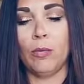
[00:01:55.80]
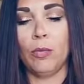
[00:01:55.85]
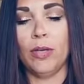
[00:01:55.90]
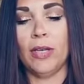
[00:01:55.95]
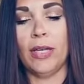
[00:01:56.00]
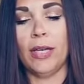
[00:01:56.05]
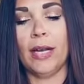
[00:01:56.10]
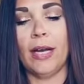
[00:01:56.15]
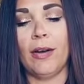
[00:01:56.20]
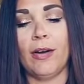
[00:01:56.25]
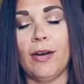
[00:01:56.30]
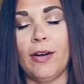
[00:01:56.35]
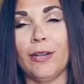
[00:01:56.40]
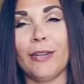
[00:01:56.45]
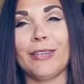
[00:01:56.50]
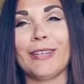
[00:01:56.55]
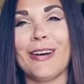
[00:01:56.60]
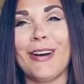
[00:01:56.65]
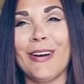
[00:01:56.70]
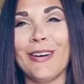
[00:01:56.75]
We'll get out
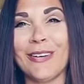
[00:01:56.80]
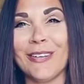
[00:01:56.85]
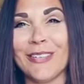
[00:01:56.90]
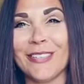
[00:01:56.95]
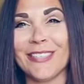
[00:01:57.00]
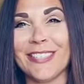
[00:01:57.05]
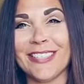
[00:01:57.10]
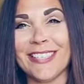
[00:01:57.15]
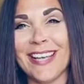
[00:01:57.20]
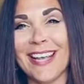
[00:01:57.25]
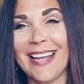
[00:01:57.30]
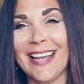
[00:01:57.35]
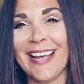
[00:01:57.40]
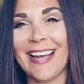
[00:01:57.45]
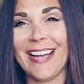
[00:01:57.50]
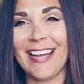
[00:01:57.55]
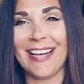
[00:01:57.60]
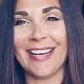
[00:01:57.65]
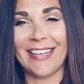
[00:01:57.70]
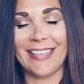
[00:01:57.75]
all the cards
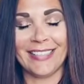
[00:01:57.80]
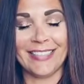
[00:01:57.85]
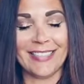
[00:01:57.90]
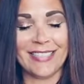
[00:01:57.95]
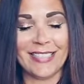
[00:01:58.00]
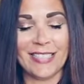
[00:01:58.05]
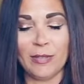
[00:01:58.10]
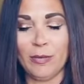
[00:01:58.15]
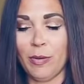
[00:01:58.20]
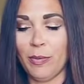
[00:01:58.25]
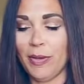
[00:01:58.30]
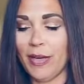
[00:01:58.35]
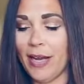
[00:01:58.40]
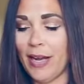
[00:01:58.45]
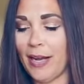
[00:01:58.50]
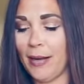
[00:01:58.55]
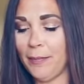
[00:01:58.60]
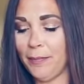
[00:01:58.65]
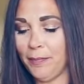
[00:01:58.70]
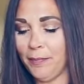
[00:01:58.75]
and see what we
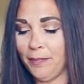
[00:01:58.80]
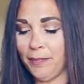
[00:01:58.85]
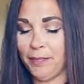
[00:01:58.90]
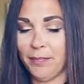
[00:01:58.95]
got.